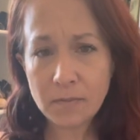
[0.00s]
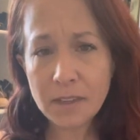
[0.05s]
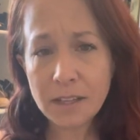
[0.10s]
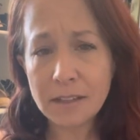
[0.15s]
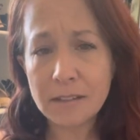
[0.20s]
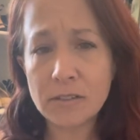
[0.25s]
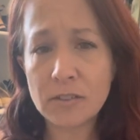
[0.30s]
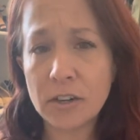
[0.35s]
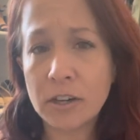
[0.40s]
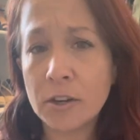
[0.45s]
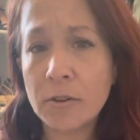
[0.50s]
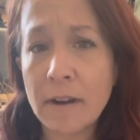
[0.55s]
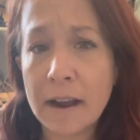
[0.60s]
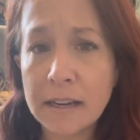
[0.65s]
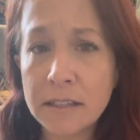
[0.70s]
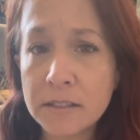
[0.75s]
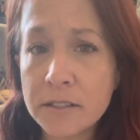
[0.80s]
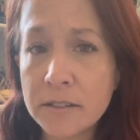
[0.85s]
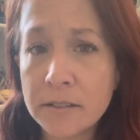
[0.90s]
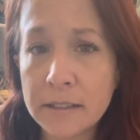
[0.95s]
Start a
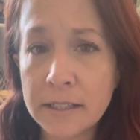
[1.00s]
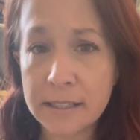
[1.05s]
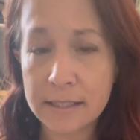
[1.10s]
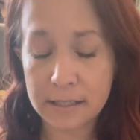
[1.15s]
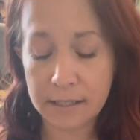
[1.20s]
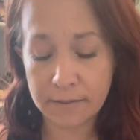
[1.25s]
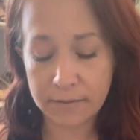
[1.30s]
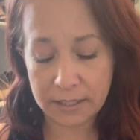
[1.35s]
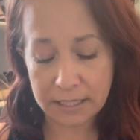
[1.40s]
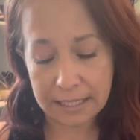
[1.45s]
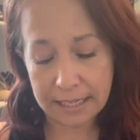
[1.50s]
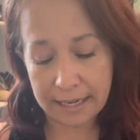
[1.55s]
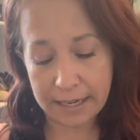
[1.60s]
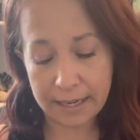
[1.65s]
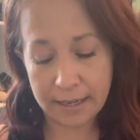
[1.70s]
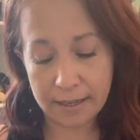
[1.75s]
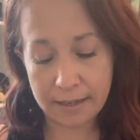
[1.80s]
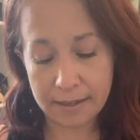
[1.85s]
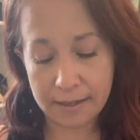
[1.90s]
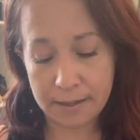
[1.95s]
gratitude list every
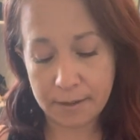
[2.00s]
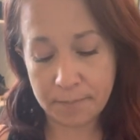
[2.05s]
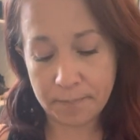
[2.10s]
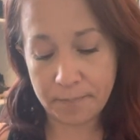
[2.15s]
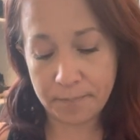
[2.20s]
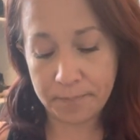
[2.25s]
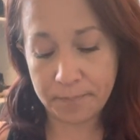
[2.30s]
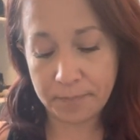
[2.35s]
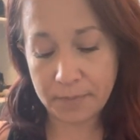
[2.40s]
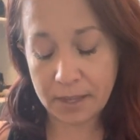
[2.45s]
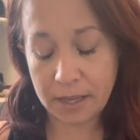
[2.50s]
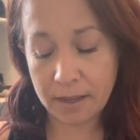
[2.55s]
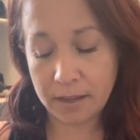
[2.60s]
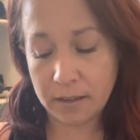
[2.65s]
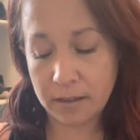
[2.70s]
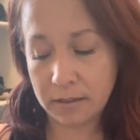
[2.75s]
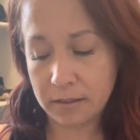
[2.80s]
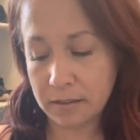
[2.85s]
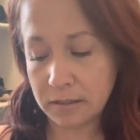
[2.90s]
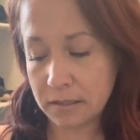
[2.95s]
day,
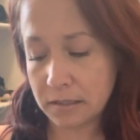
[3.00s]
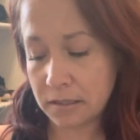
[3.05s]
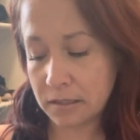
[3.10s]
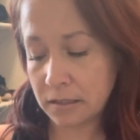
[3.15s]
and